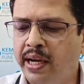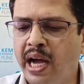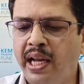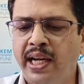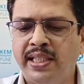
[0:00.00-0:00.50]

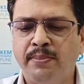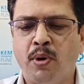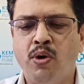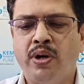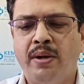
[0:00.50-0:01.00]
dilates the
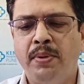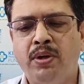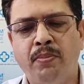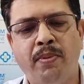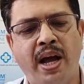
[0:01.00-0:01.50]

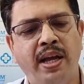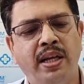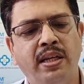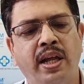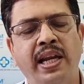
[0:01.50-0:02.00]
bronchi by